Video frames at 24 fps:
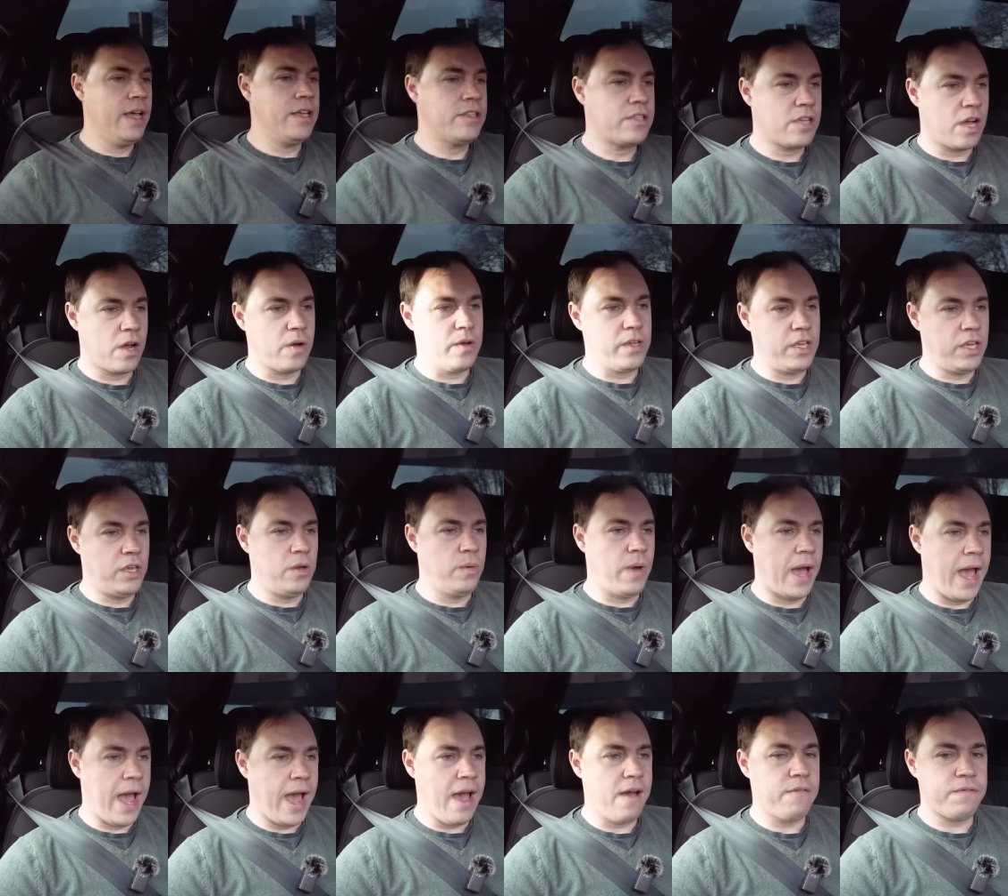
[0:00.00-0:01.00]
So you
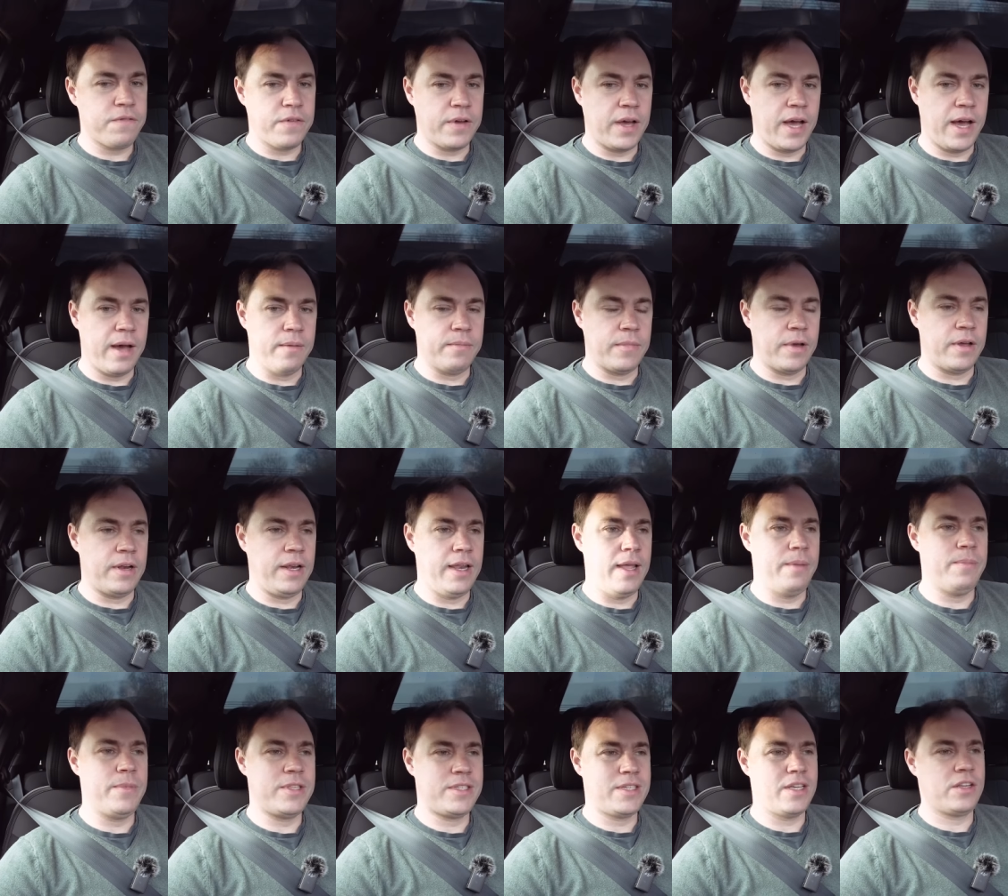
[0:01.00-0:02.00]
have um,
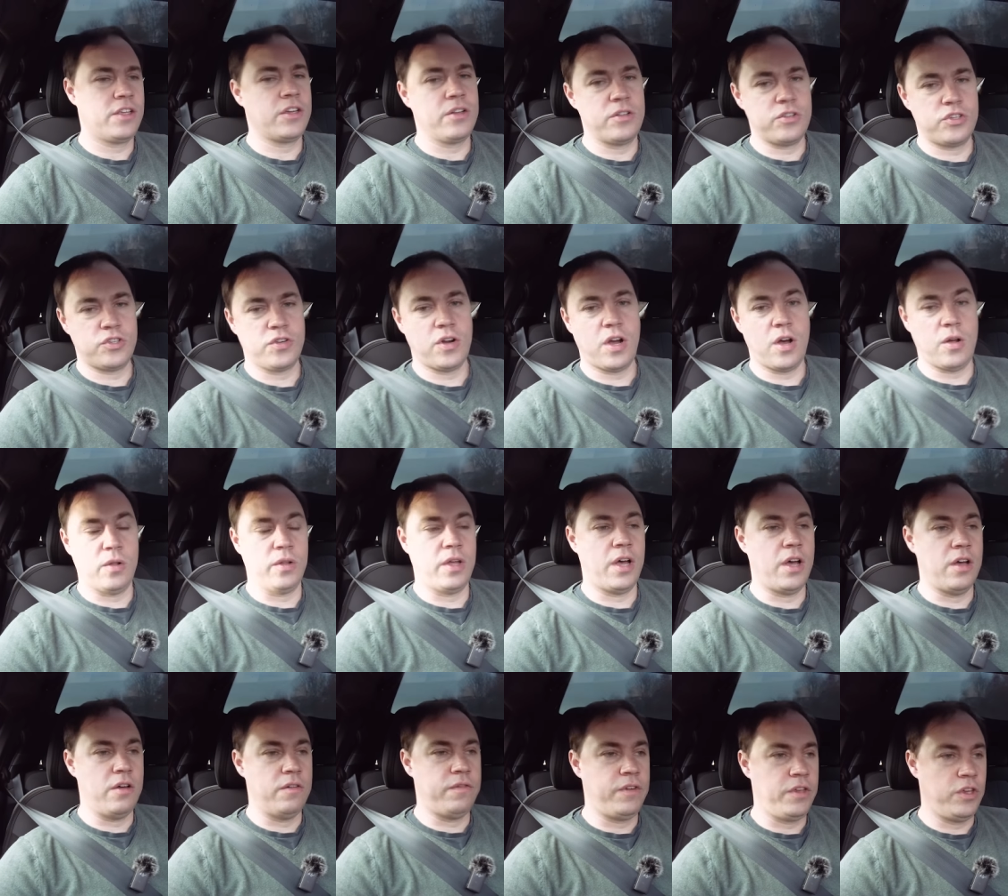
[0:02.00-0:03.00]
limited control
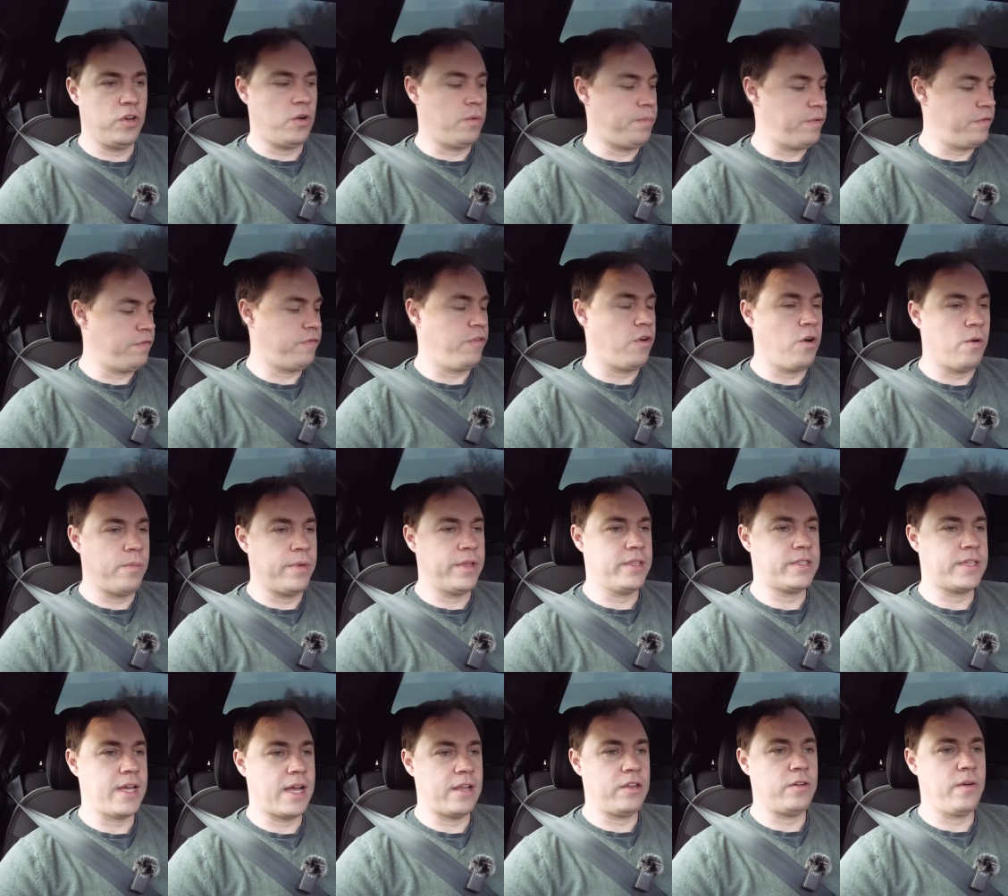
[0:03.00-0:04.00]
over your
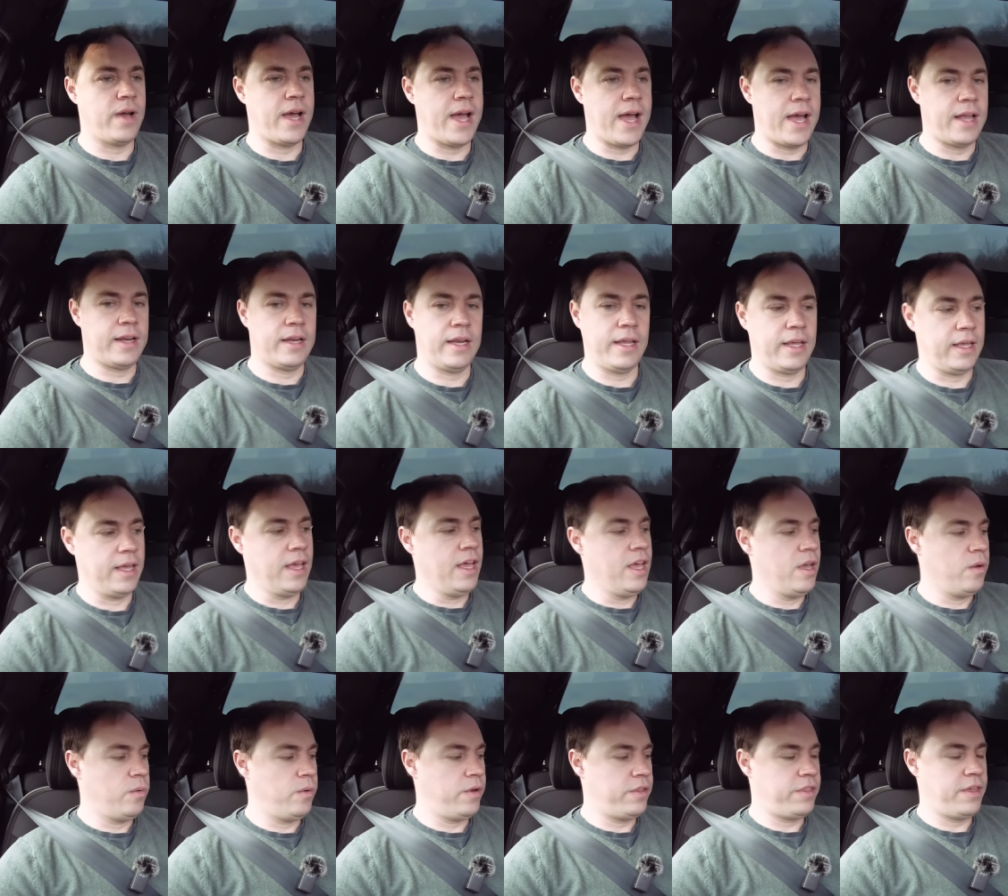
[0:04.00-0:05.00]
performance and your handling
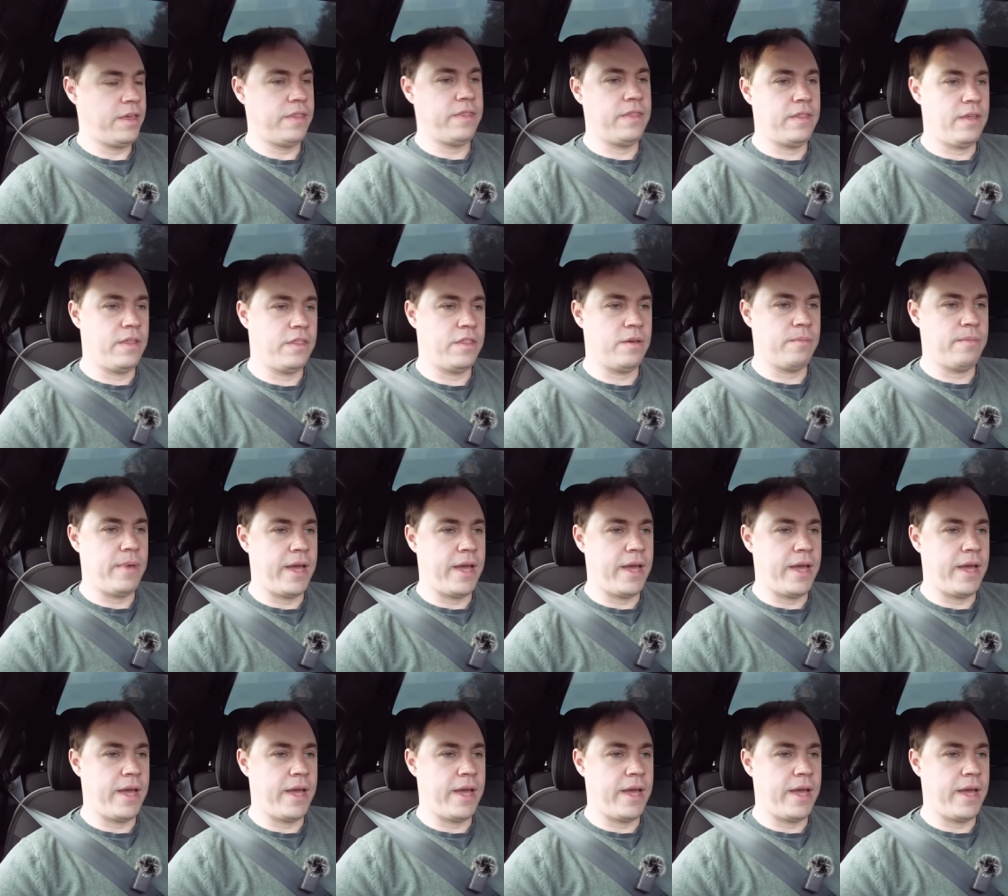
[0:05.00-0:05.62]
within the